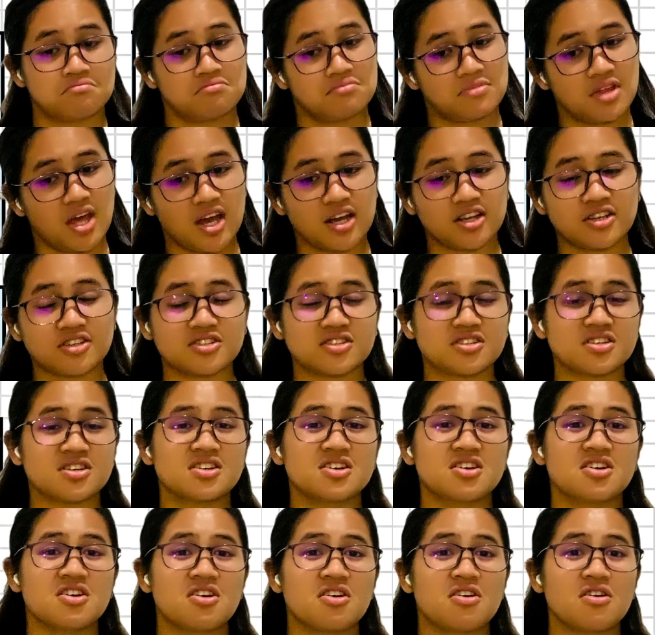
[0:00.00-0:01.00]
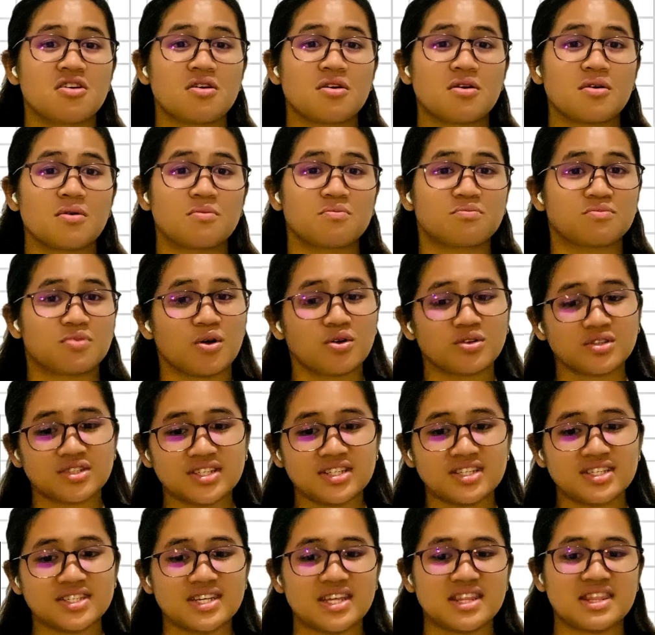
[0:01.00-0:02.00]
Next,
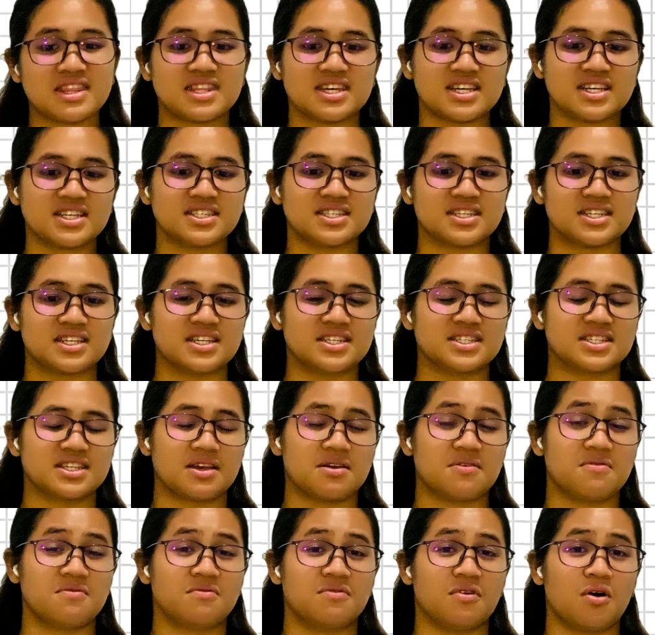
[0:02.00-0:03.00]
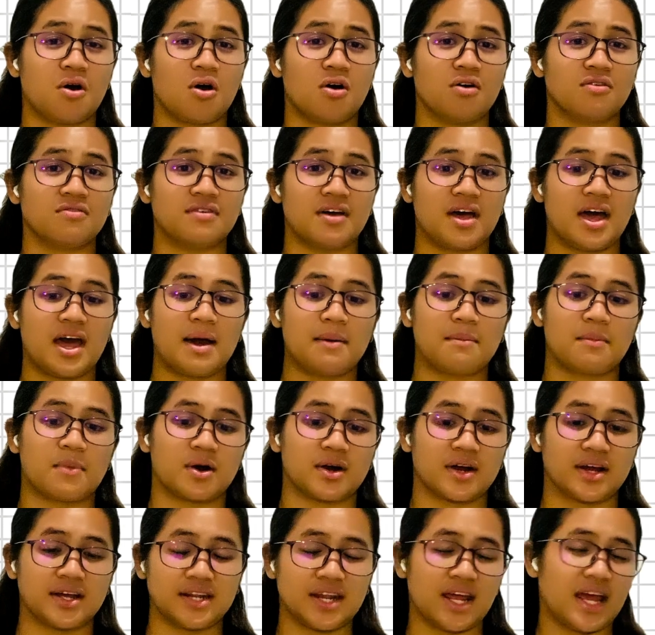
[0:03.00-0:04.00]
protein syntheses involve
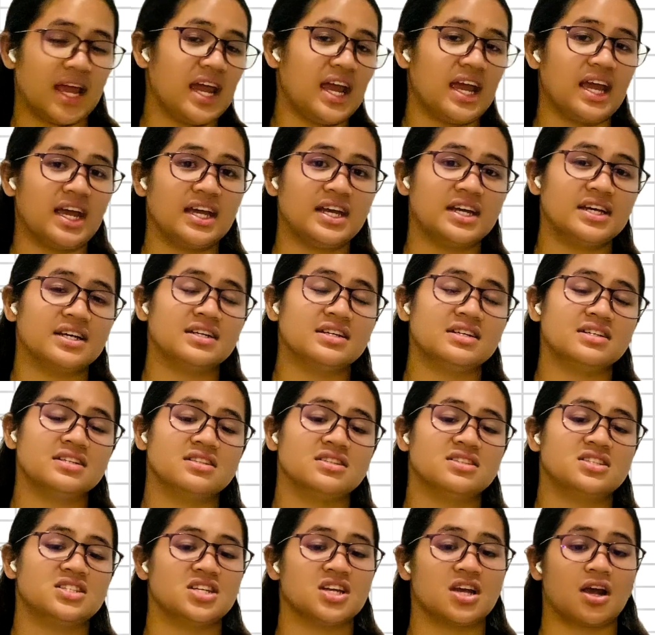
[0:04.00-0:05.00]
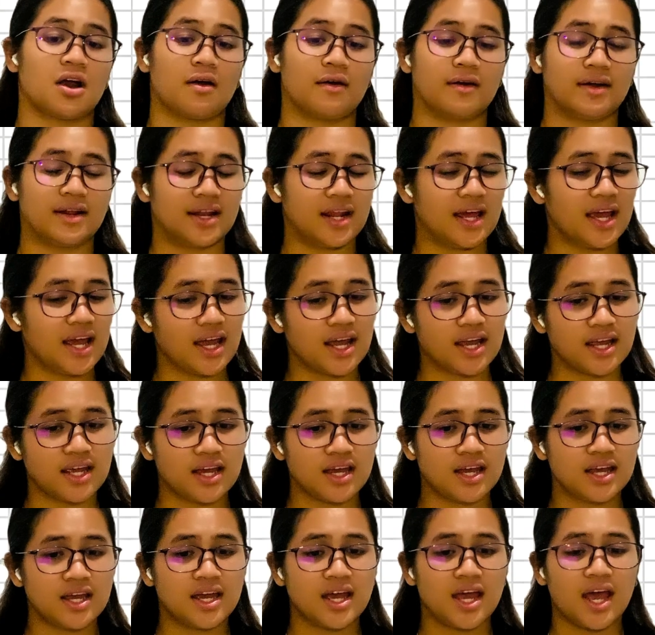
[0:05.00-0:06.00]
mRNA, tRNA,
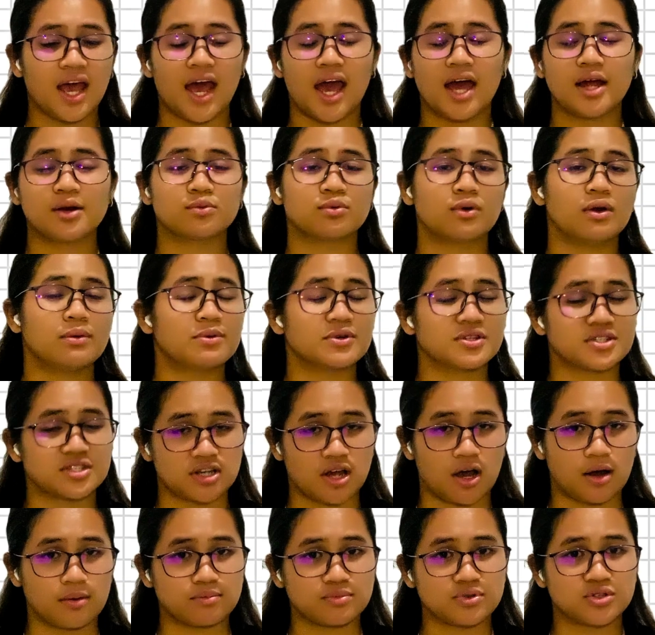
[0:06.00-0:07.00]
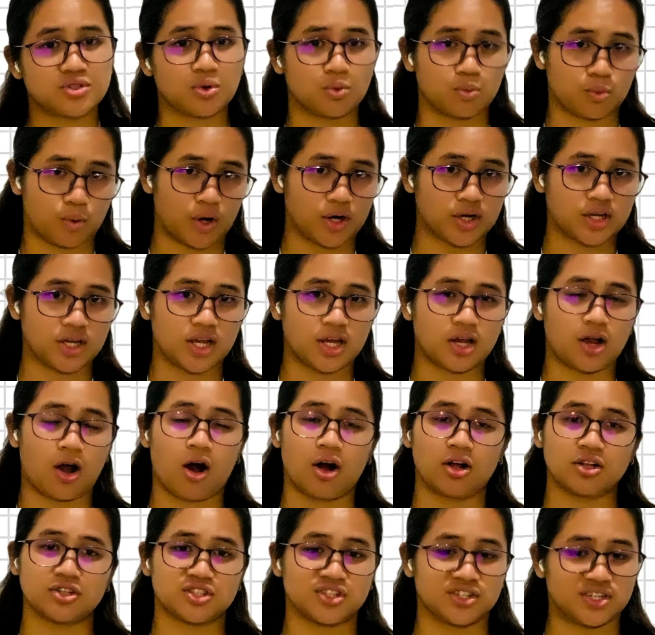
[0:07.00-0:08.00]
and ribosomes working
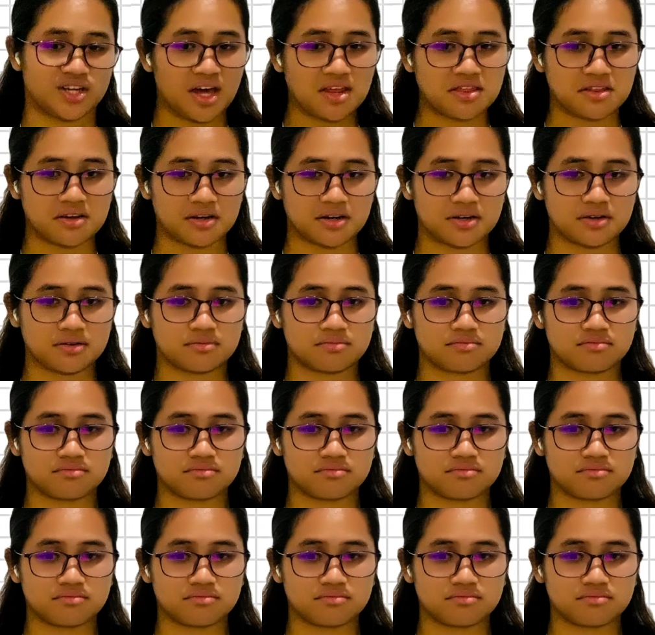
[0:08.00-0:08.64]
all together.